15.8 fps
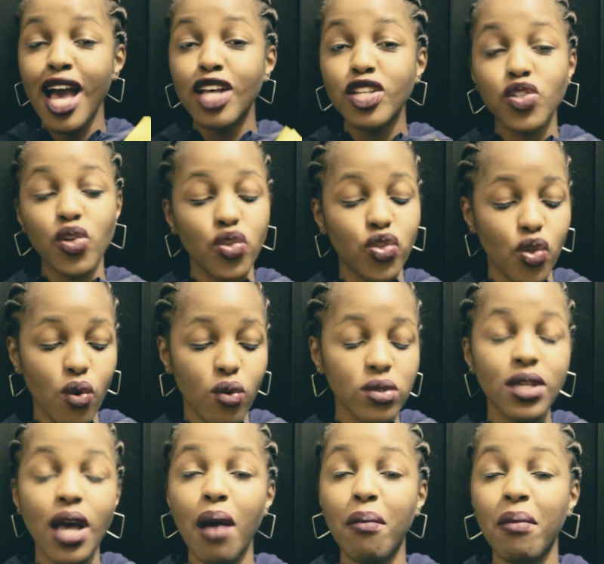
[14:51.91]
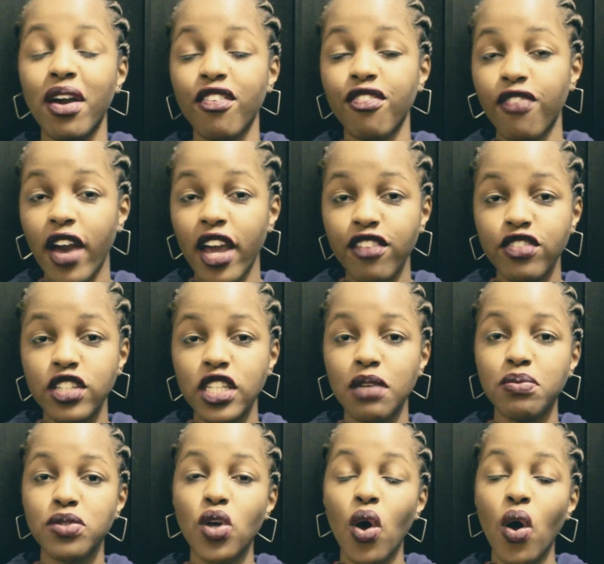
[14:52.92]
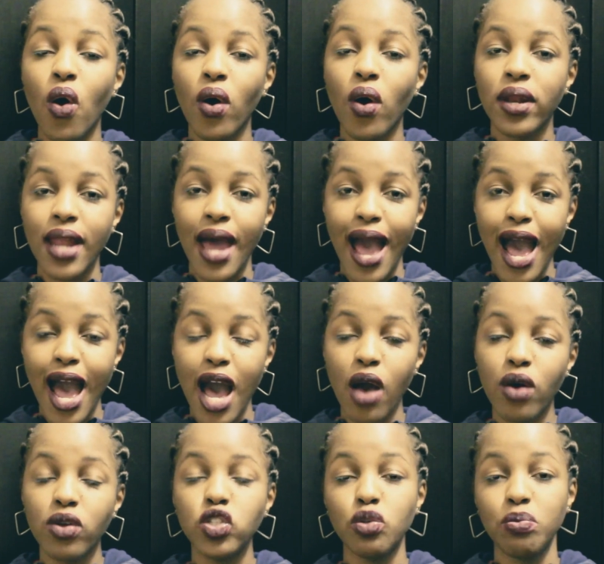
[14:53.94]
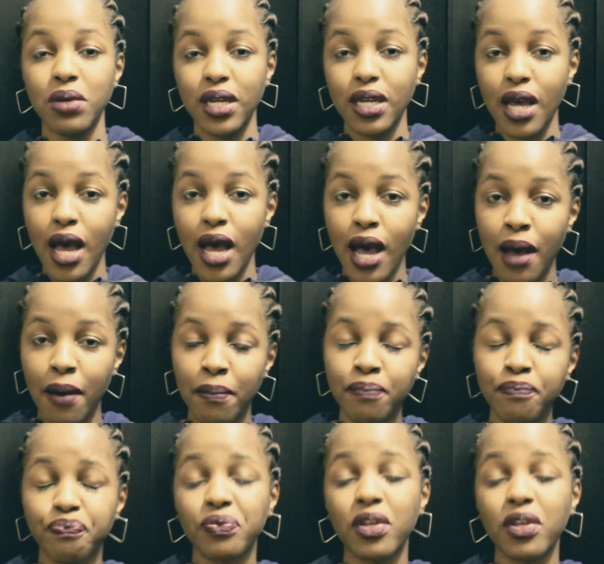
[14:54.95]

So those are my 5 tips on how to become